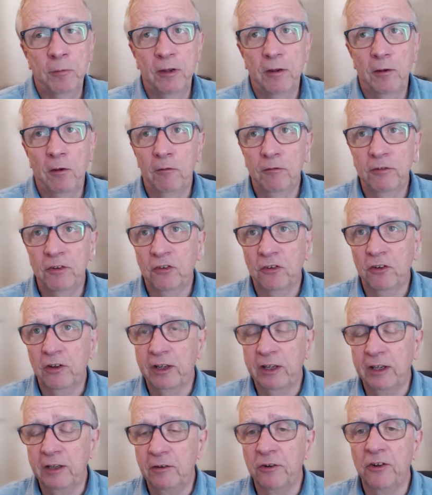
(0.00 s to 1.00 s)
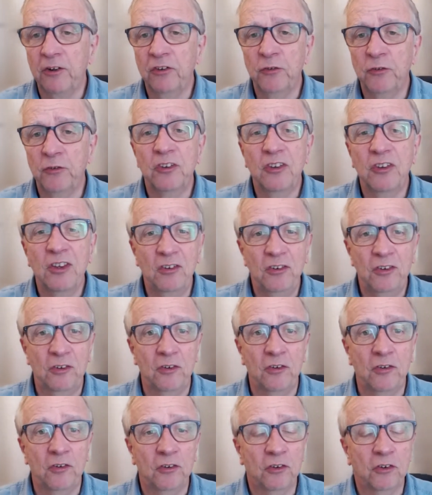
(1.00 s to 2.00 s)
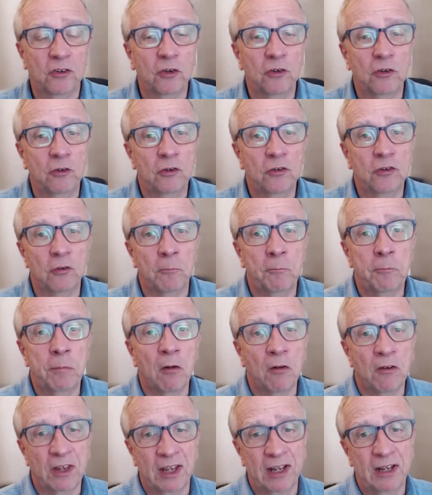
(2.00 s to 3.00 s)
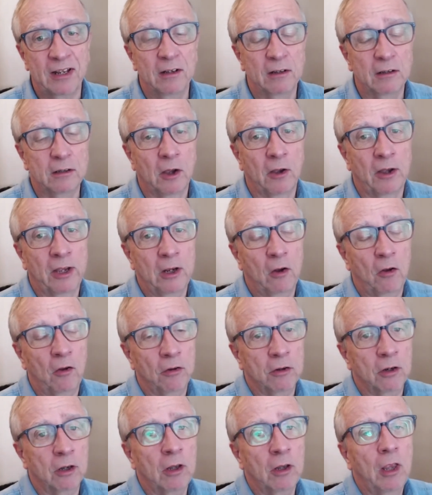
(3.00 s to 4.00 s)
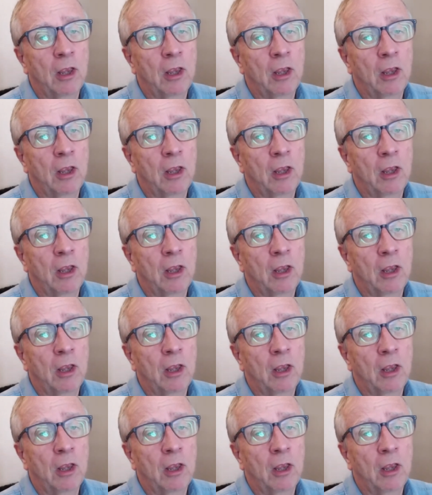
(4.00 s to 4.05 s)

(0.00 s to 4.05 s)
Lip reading: obviously there is resistance to sort of building going on.